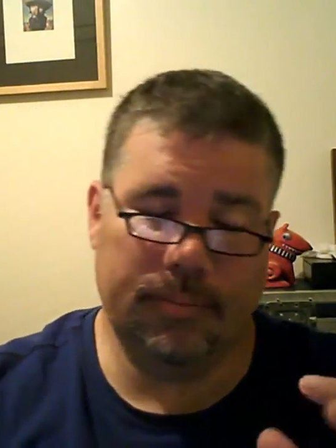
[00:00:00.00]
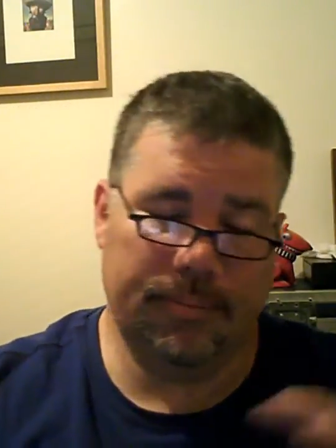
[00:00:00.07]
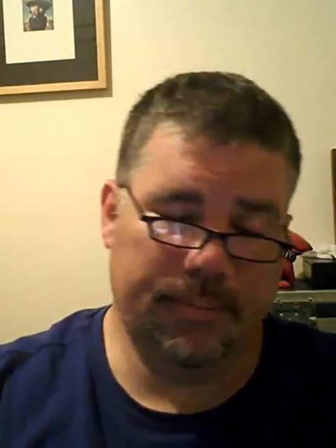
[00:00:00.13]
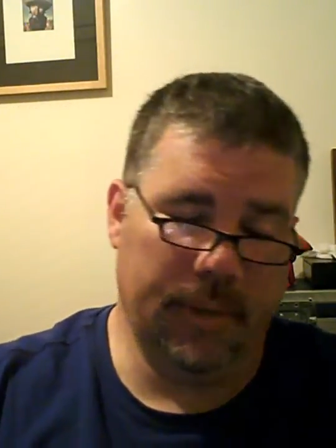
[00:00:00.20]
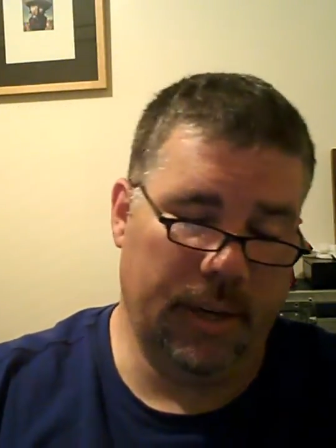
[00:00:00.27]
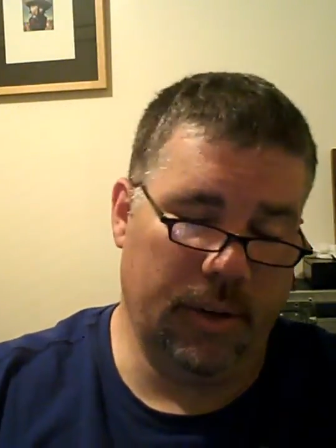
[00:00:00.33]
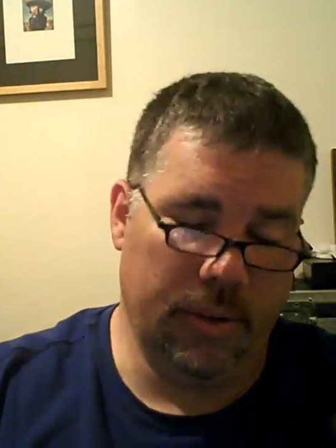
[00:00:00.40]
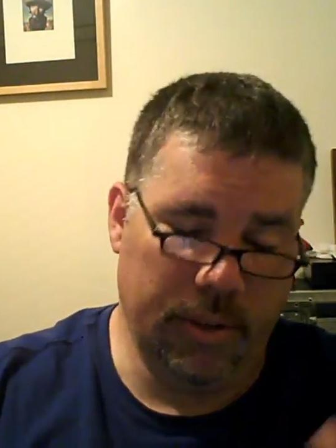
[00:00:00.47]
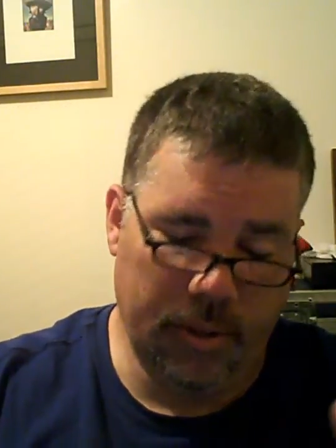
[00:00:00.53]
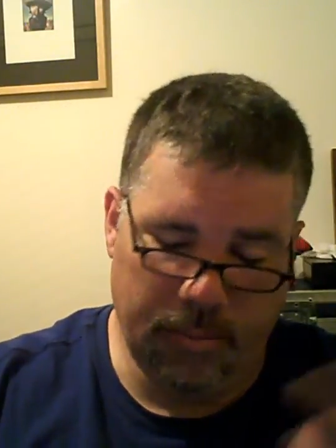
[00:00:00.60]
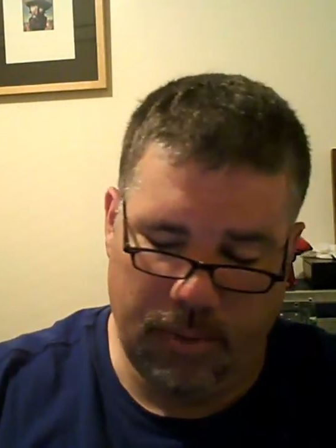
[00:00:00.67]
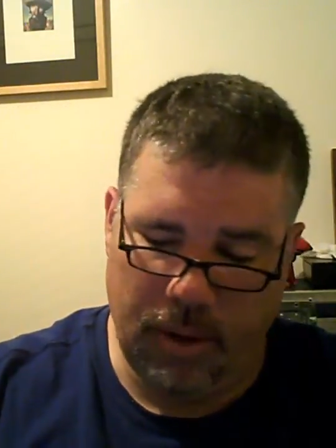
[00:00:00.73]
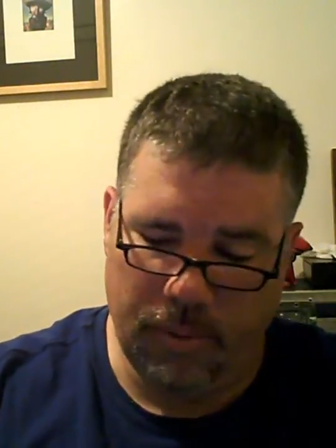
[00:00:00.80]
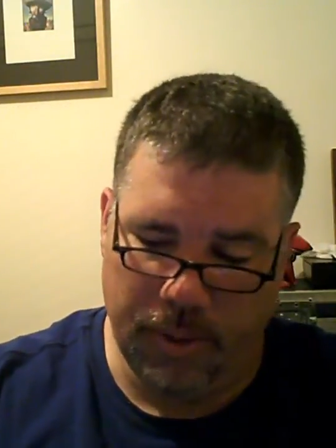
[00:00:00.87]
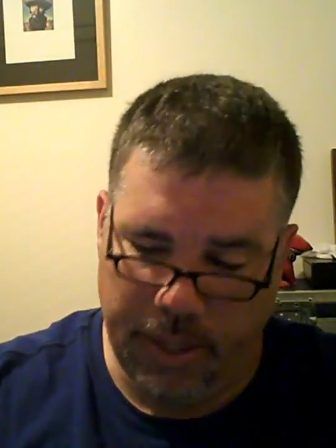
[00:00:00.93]
I know that I'm
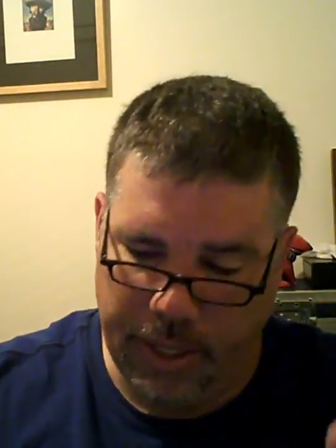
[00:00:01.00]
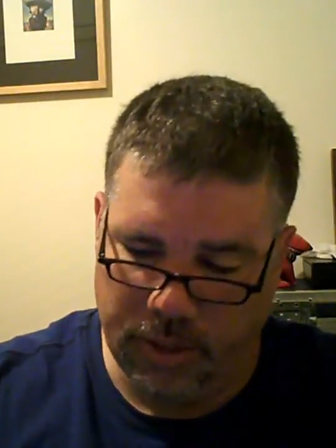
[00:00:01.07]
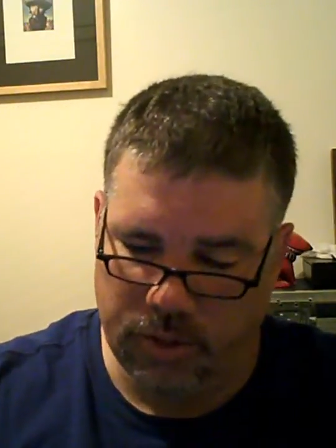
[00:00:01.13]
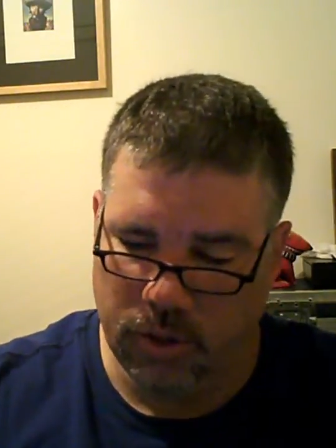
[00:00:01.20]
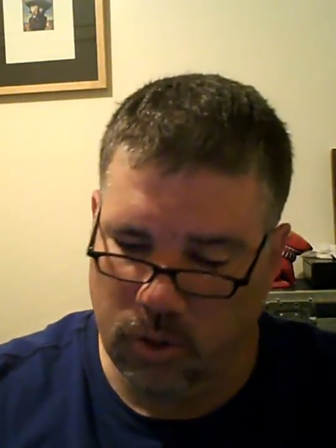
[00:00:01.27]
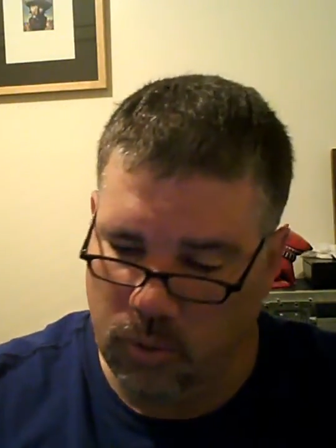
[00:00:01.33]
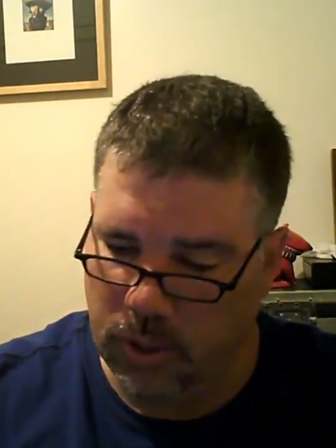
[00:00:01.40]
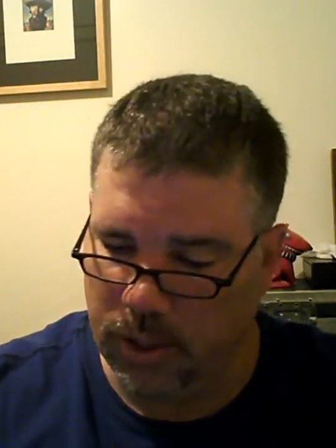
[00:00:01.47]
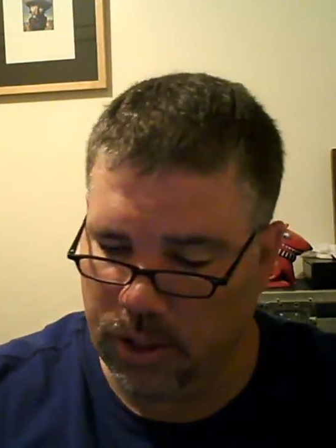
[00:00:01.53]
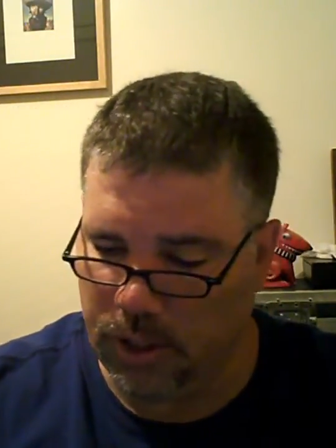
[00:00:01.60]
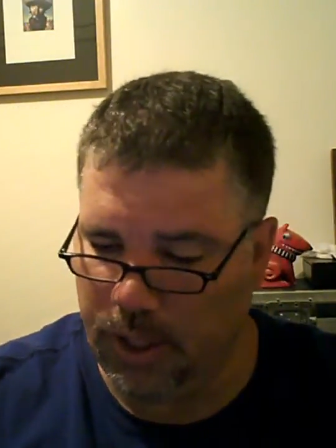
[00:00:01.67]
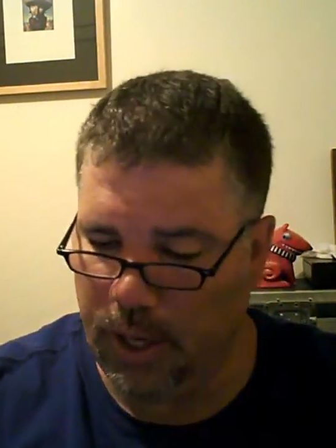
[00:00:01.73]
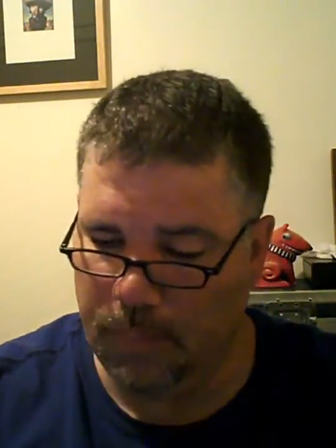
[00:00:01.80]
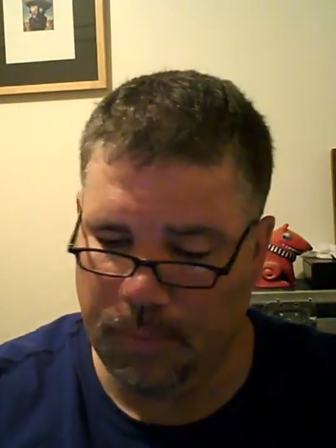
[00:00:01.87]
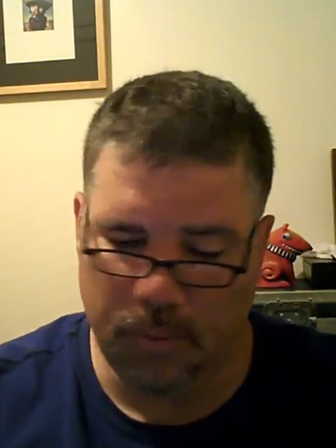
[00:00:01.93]
not really answering the question
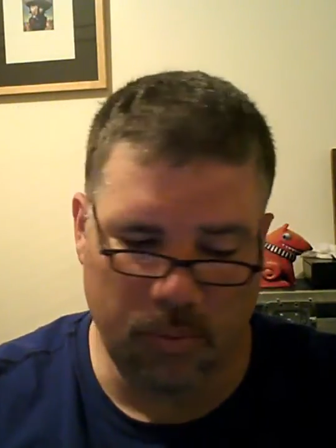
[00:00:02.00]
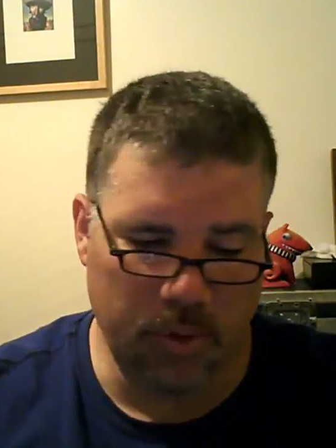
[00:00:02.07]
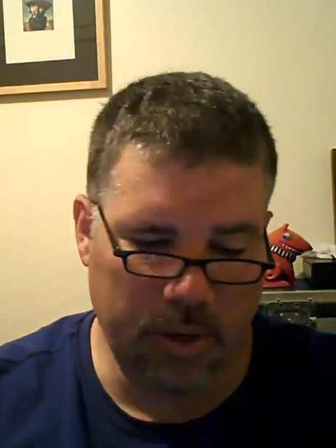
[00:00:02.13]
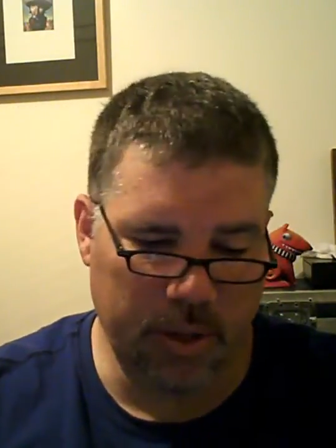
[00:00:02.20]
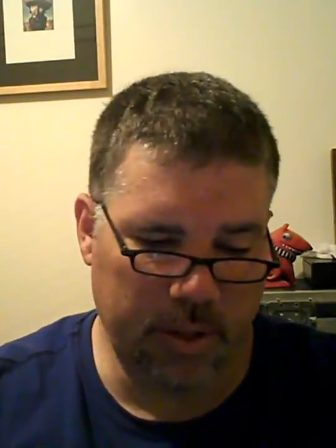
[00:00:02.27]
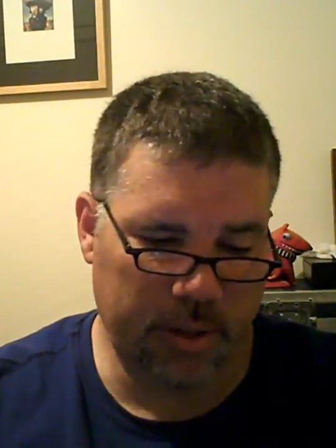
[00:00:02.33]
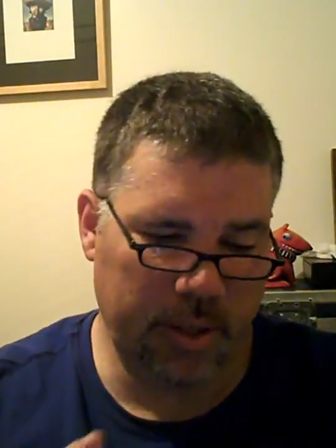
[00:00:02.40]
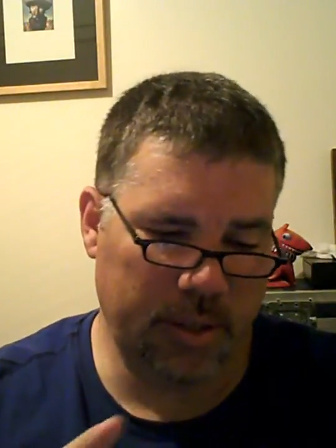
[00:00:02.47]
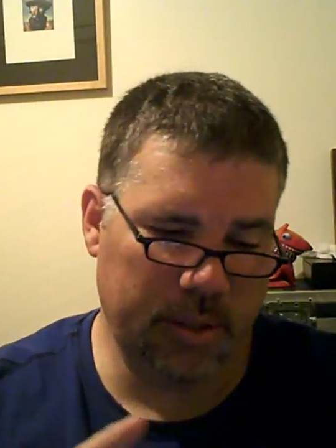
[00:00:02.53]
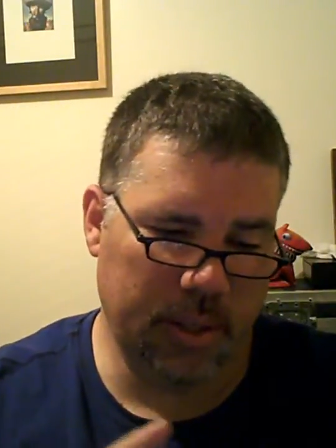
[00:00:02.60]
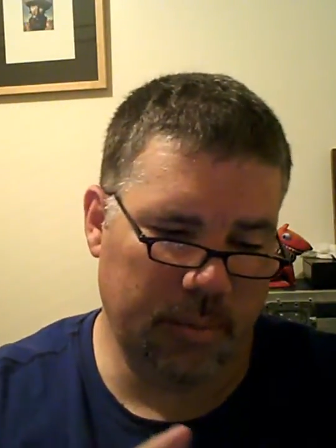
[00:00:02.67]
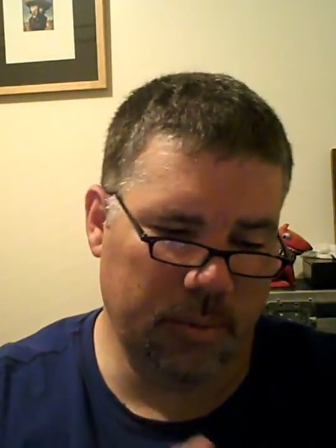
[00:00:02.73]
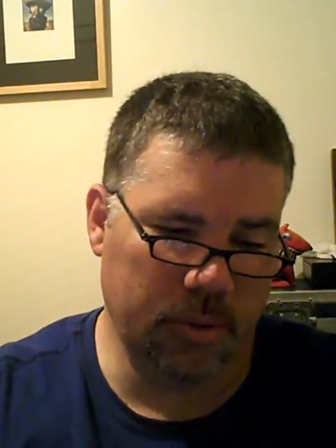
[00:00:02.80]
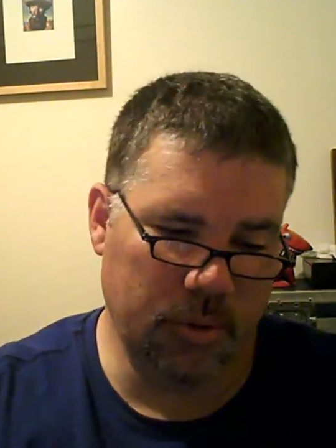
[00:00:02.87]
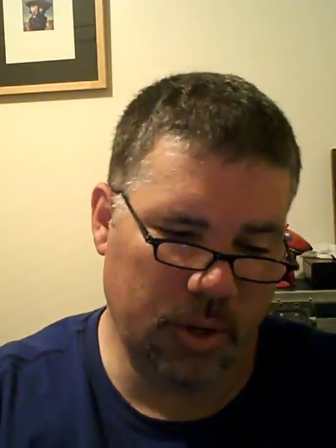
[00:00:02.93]
yet, but one of the things that I'm
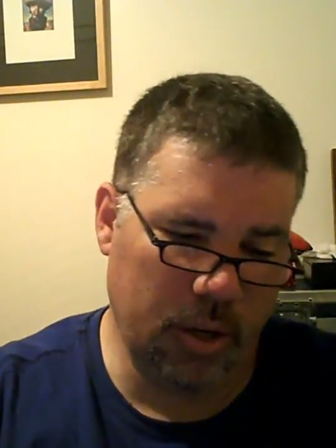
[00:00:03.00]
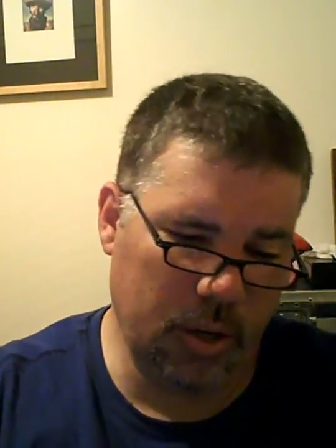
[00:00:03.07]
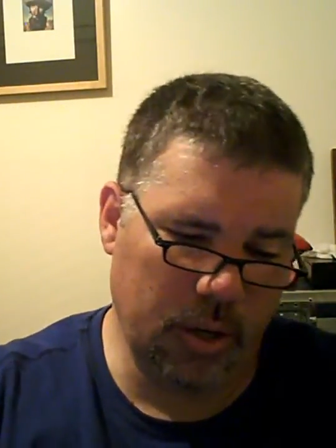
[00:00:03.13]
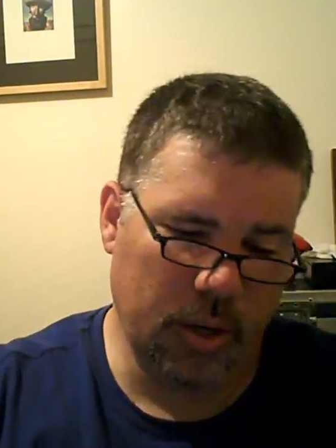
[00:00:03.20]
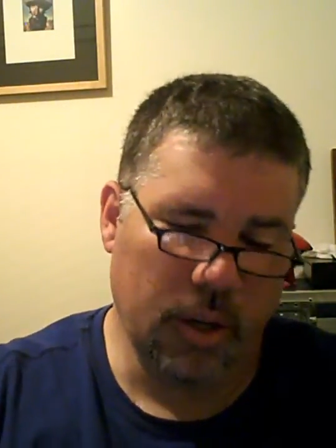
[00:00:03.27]
doing on